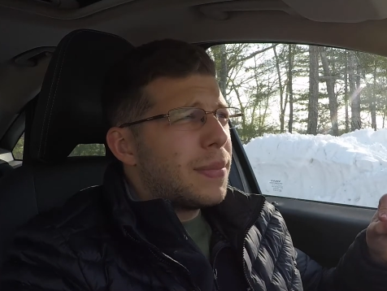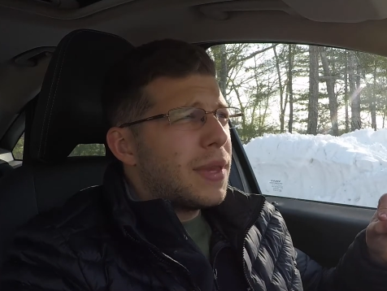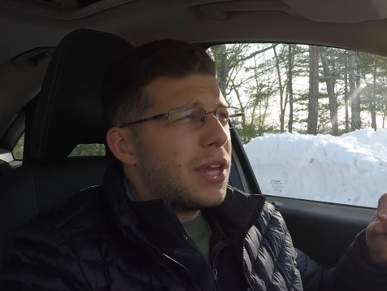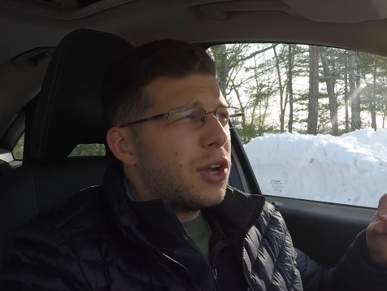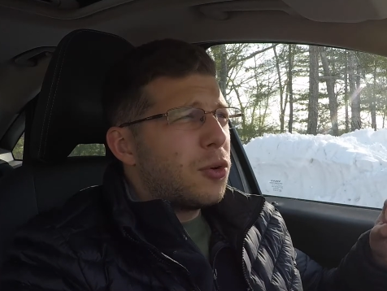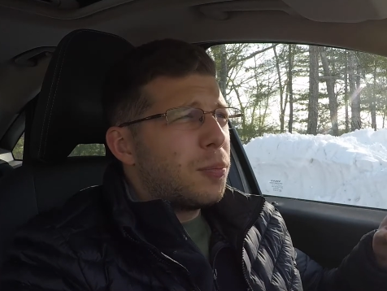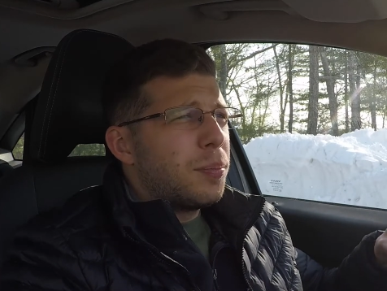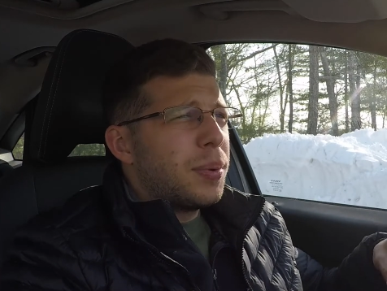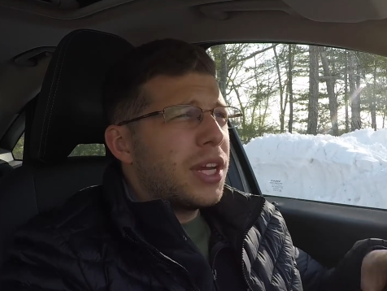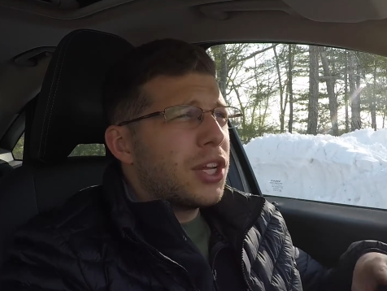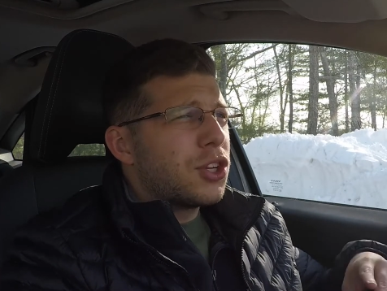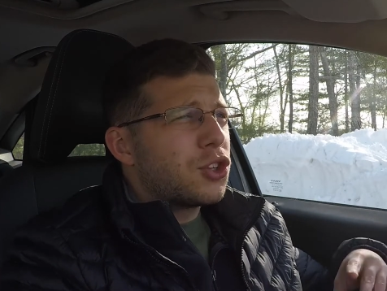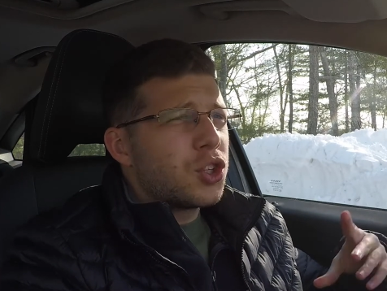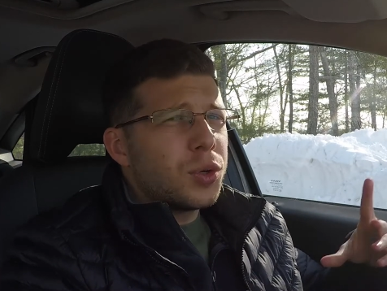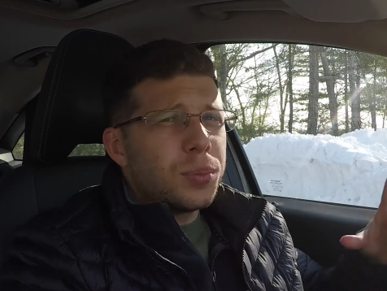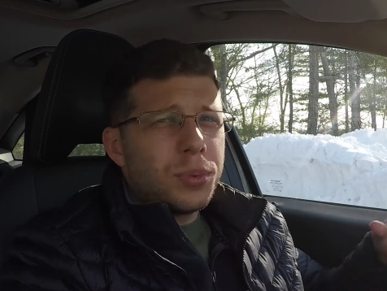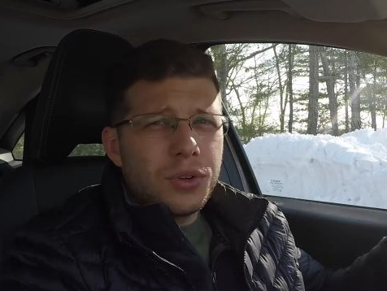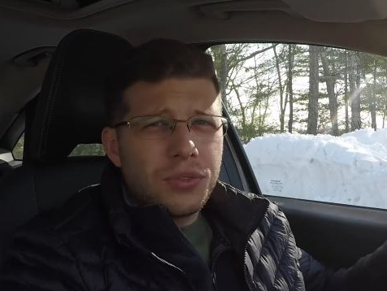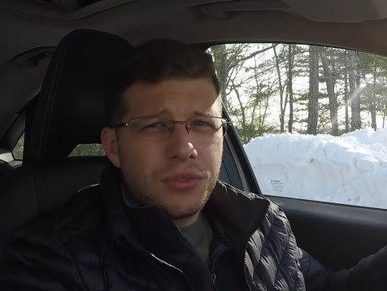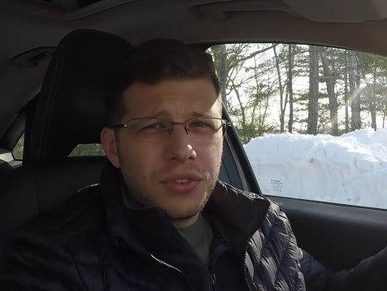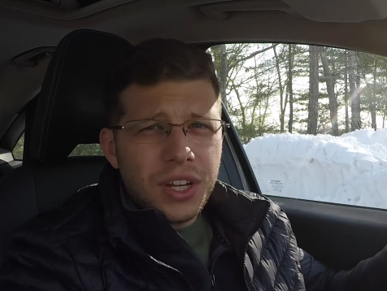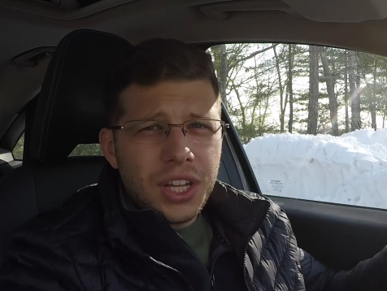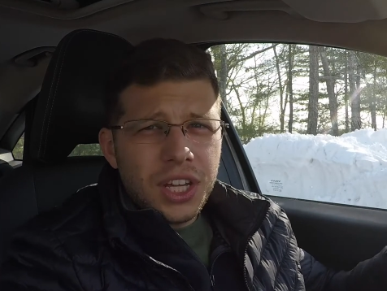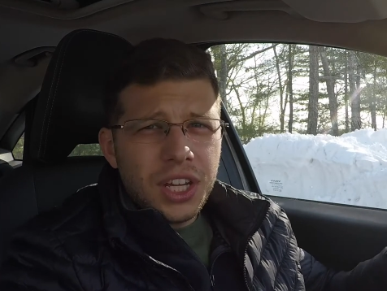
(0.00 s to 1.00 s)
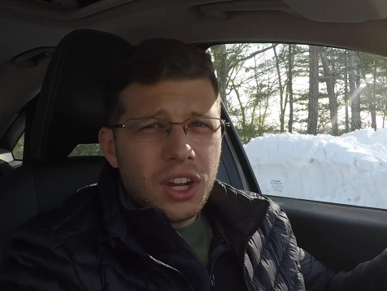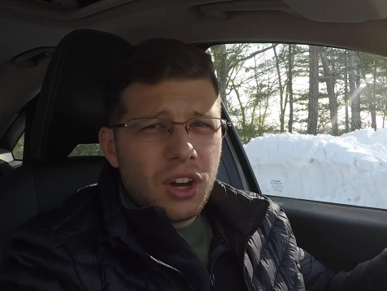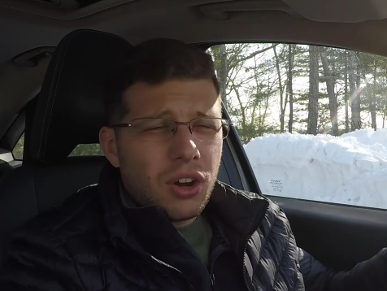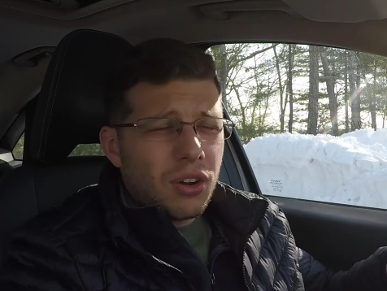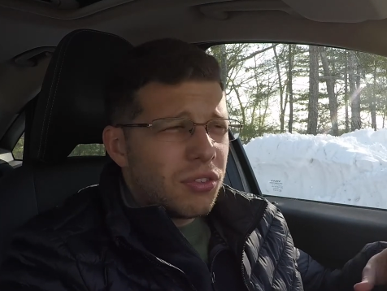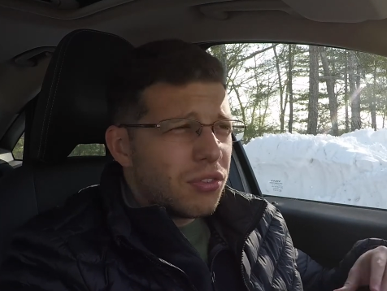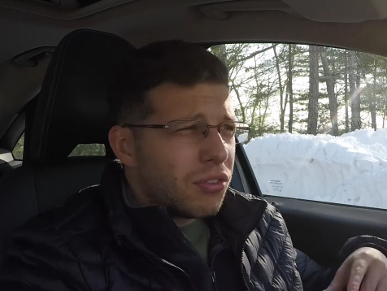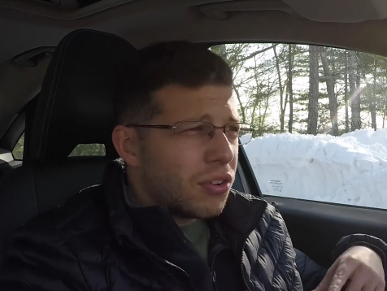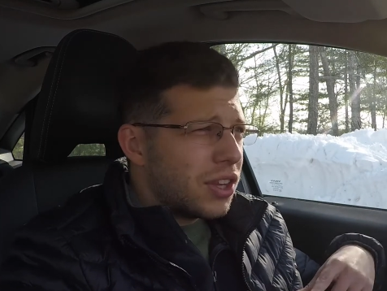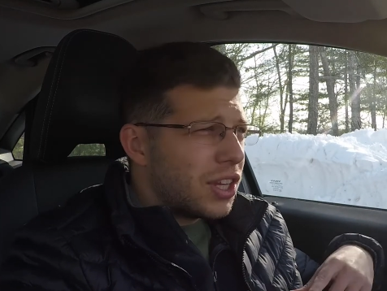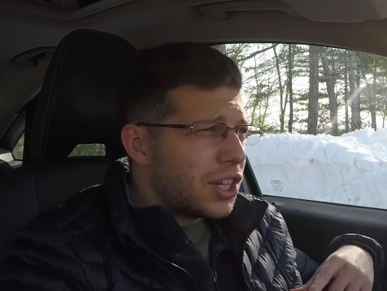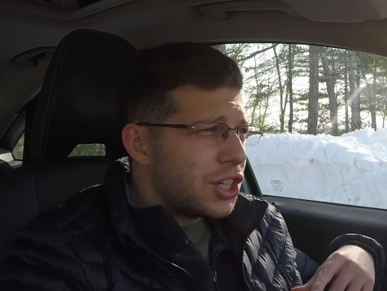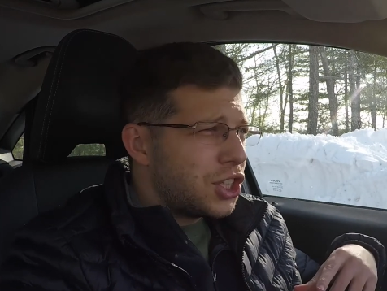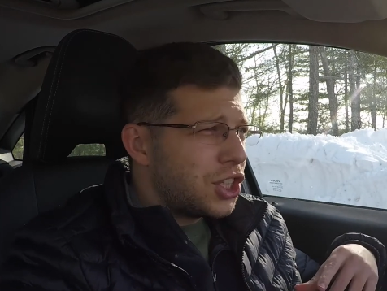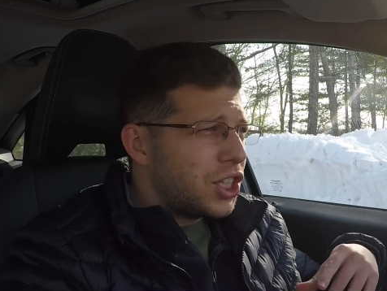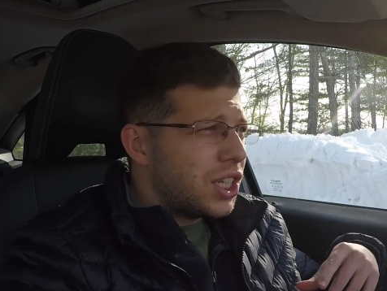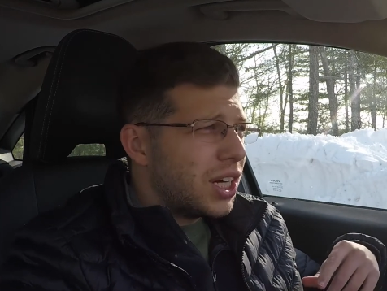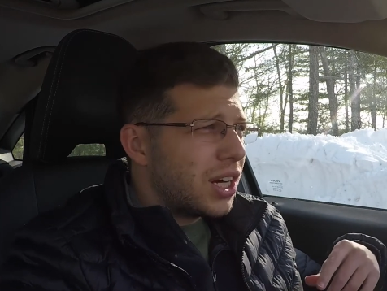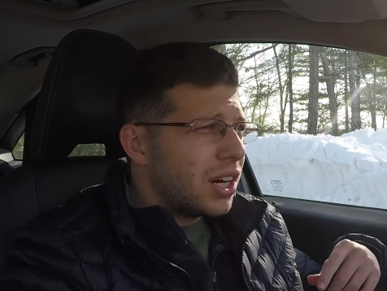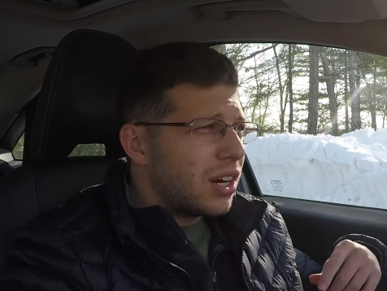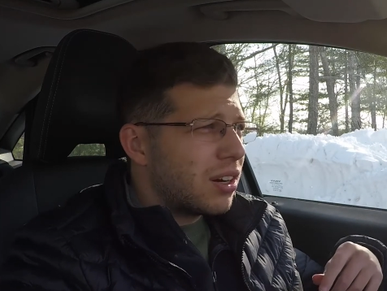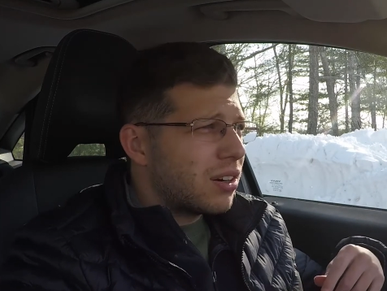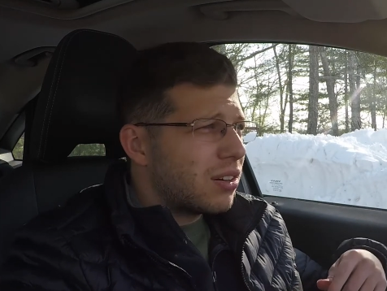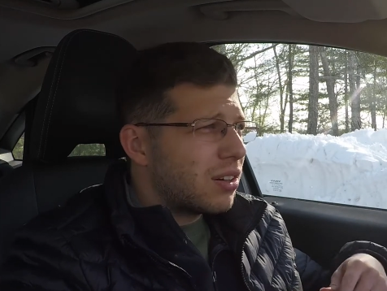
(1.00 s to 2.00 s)
It would be a tribute video for this
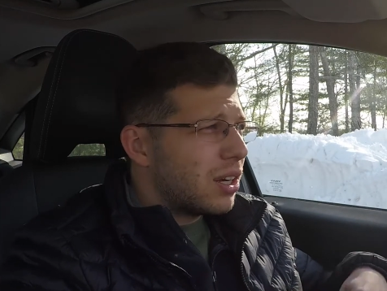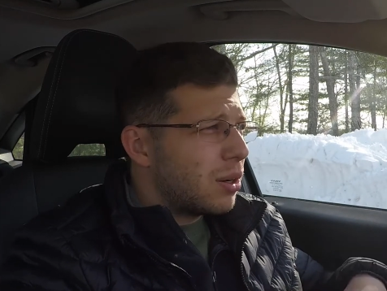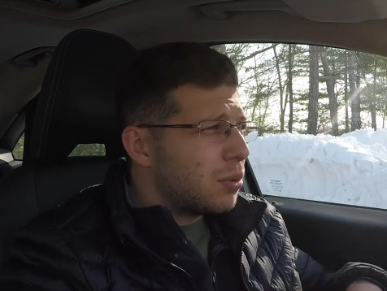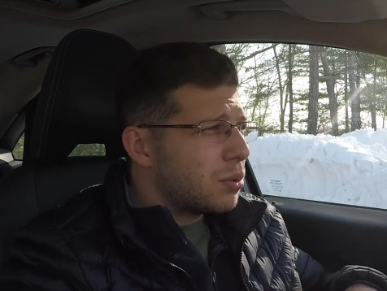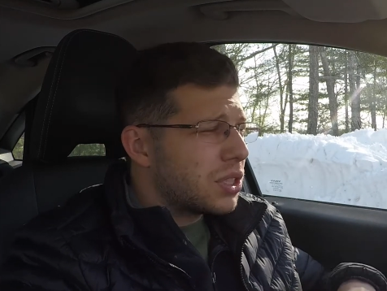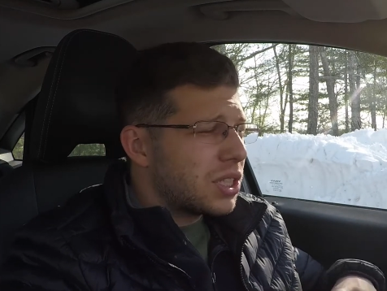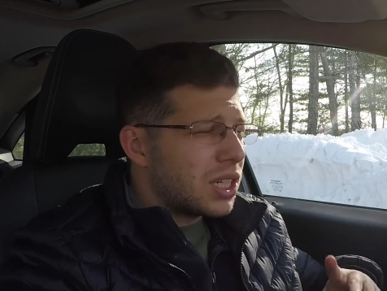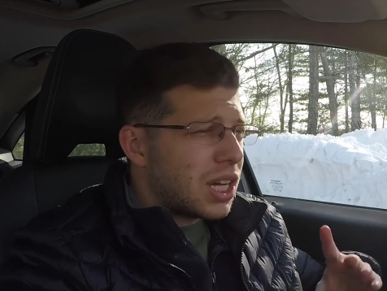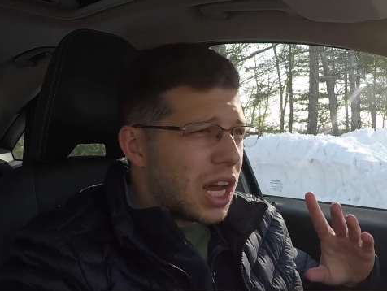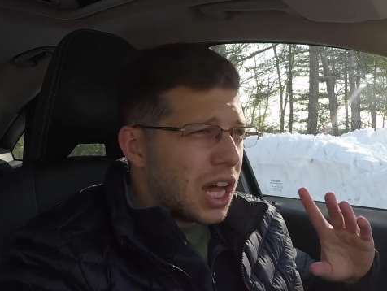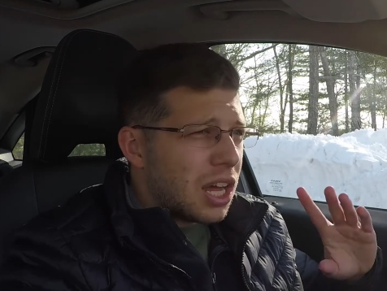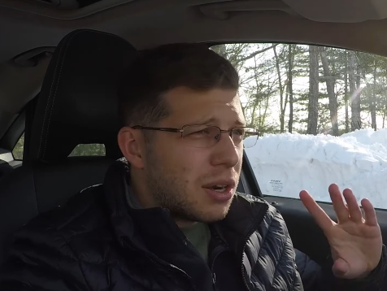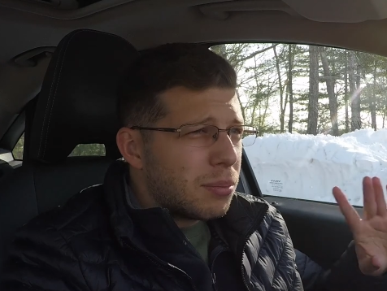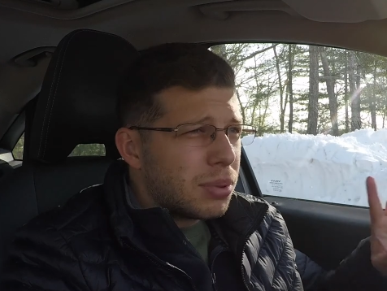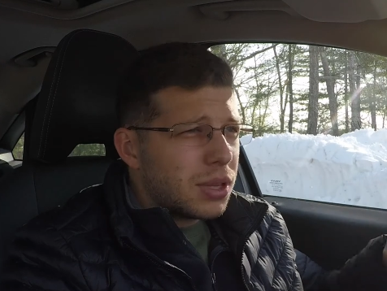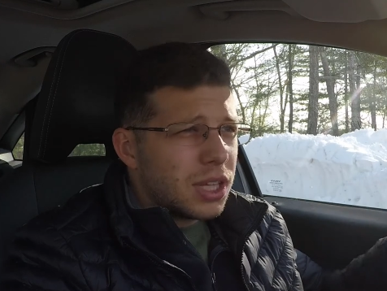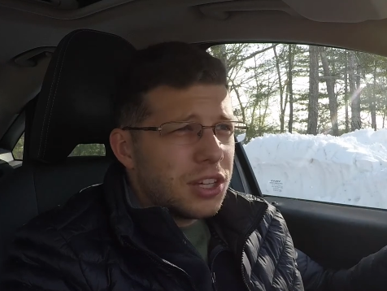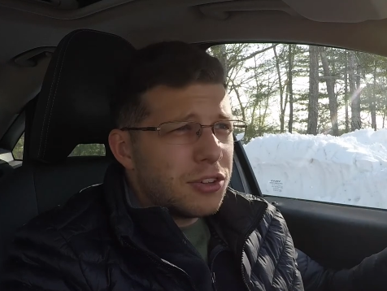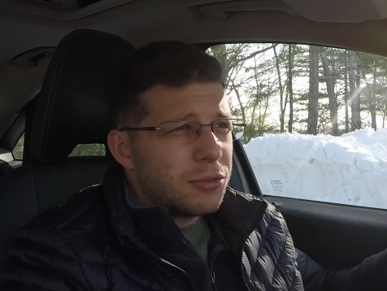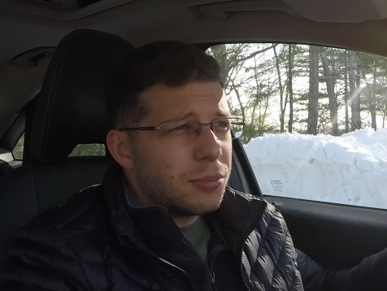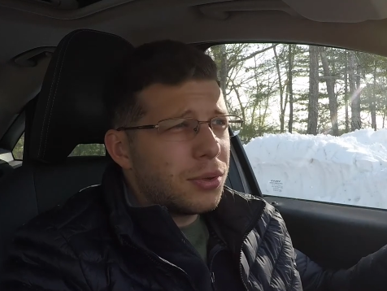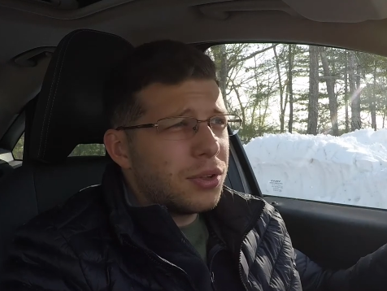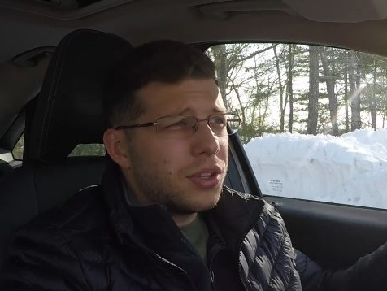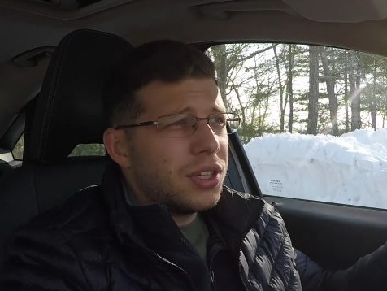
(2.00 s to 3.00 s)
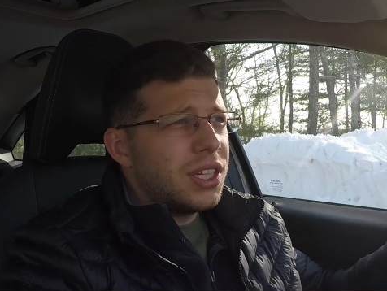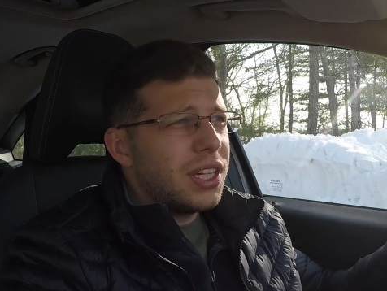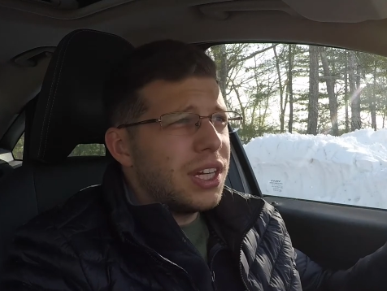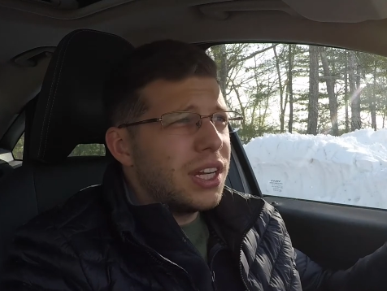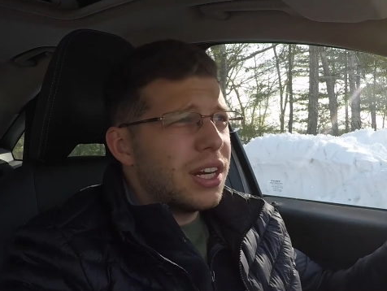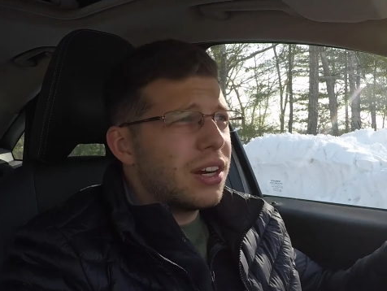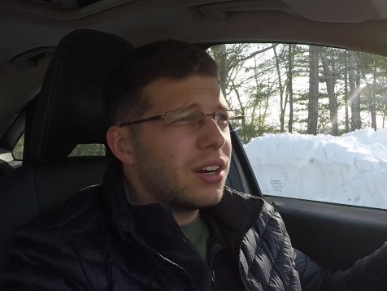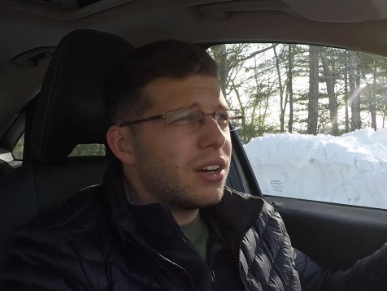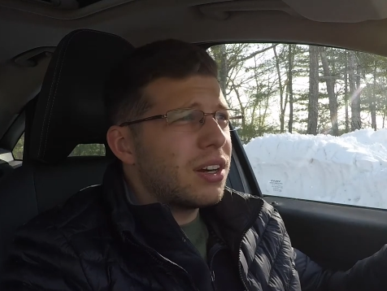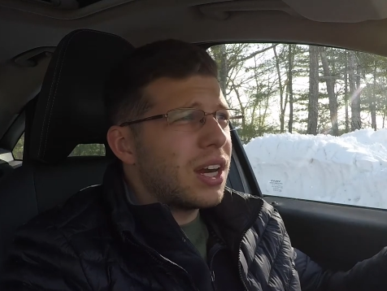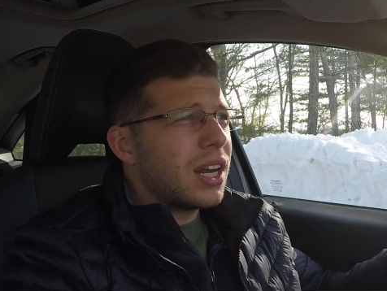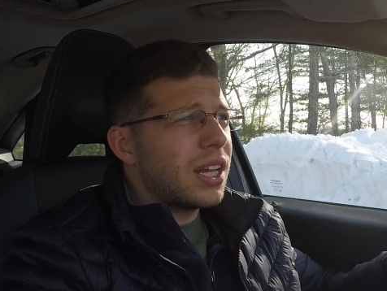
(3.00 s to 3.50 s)
year. It was an unbelievable year.